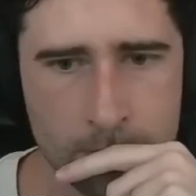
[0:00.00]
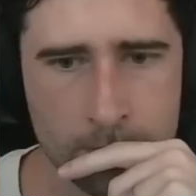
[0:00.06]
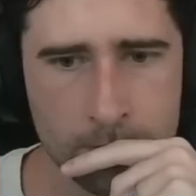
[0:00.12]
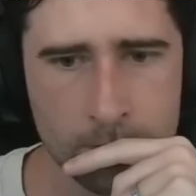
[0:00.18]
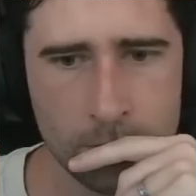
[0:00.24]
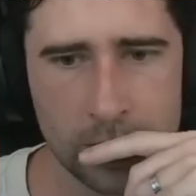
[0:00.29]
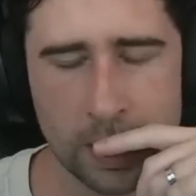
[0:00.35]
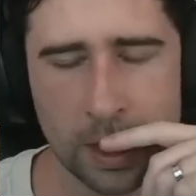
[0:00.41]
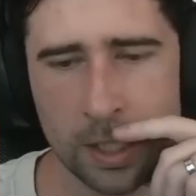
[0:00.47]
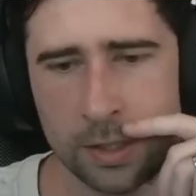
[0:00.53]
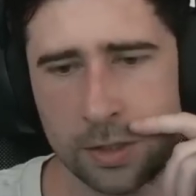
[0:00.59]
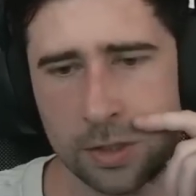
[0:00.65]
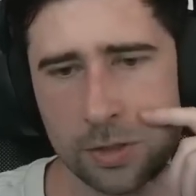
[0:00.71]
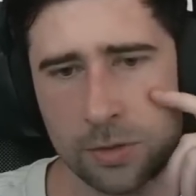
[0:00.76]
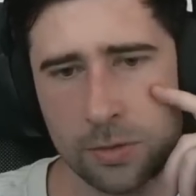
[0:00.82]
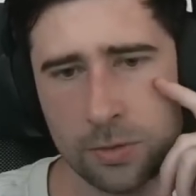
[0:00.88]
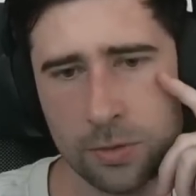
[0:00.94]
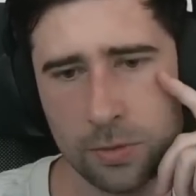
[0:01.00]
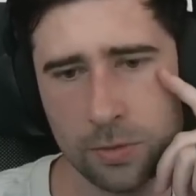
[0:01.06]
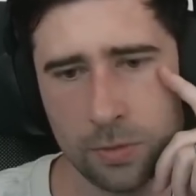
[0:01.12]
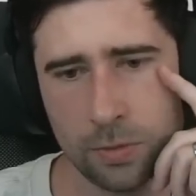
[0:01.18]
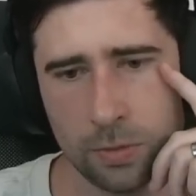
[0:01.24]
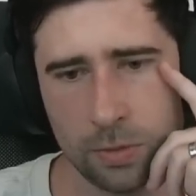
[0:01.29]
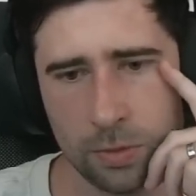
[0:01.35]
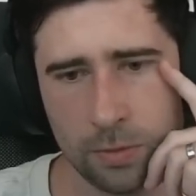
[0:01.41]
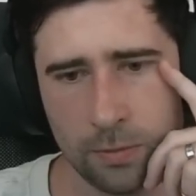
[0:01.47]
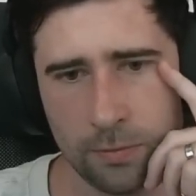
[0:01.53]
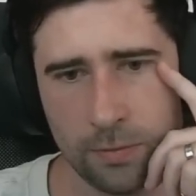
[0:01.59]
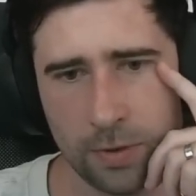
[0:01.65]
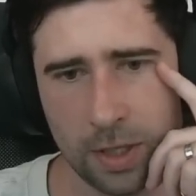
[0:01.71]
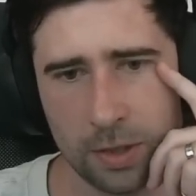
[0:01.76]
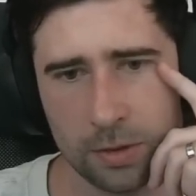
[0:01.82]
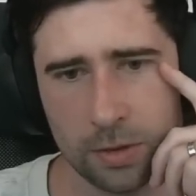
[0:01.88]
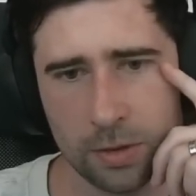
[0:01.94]
We can't do
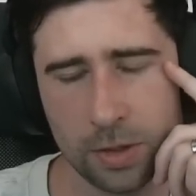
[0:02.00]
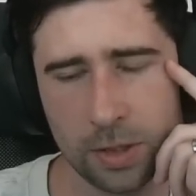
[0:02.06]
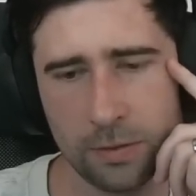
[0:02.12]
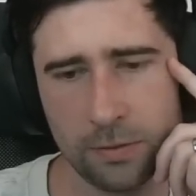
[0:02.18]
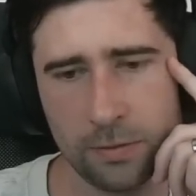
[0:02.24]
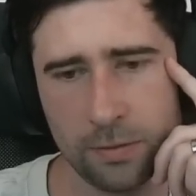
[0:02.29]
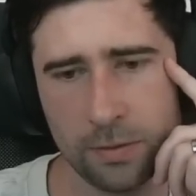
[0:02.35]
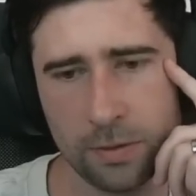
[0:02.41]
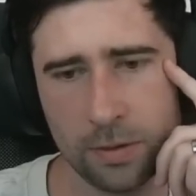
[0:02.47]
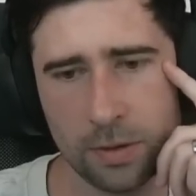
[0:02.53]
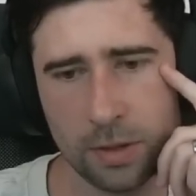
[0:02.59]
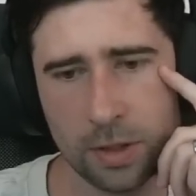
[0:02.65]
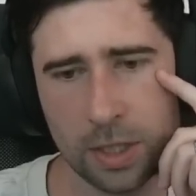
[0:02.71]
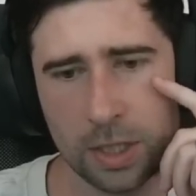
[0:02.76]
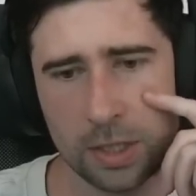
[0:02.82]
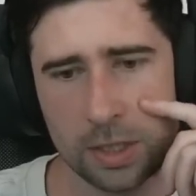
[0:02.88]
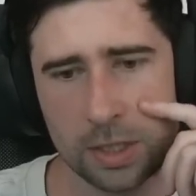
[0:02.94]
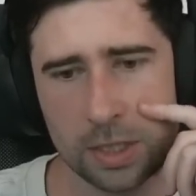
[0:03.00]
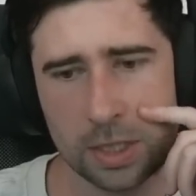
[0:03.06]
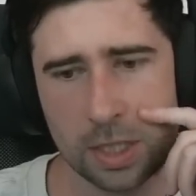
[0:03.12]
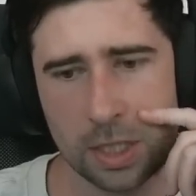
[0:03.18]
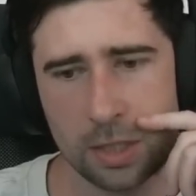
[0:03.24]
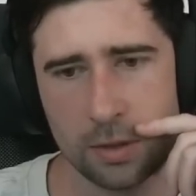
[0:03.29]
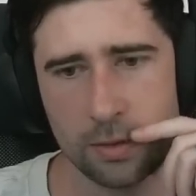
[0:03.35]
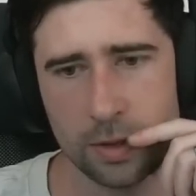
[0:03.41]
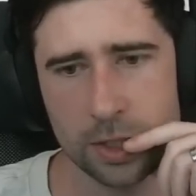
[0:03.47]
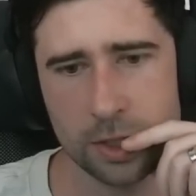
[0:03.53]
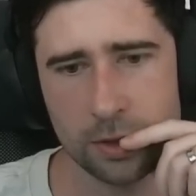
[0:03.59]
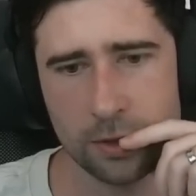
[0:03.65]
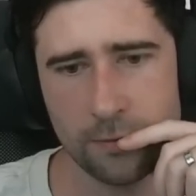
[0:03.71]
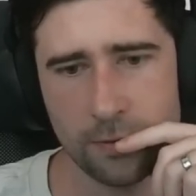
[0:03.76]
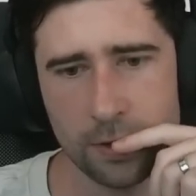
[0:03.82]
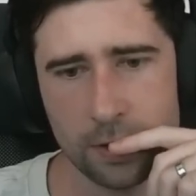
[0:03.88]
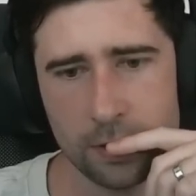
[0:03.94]
Valkyrie and Scarlet Witch on
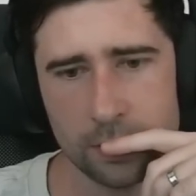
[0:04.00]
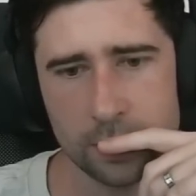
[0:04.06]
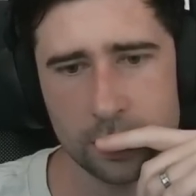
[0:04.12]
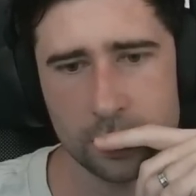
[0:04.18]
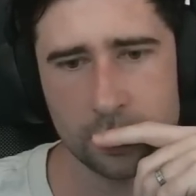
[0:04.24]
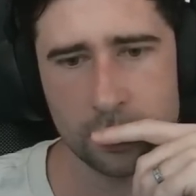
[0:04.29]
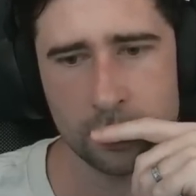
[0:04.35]
the final turn.